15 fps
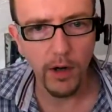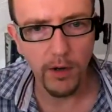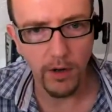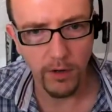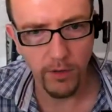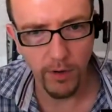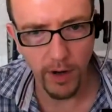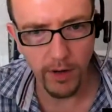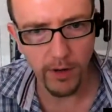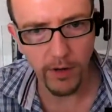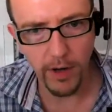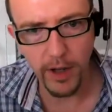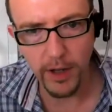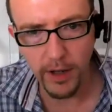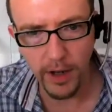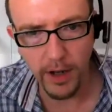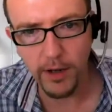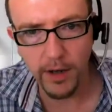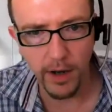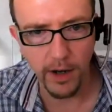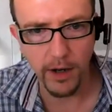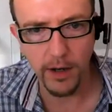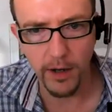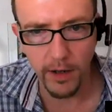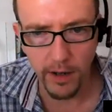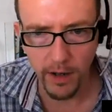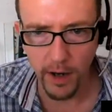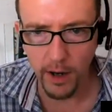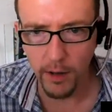translate that and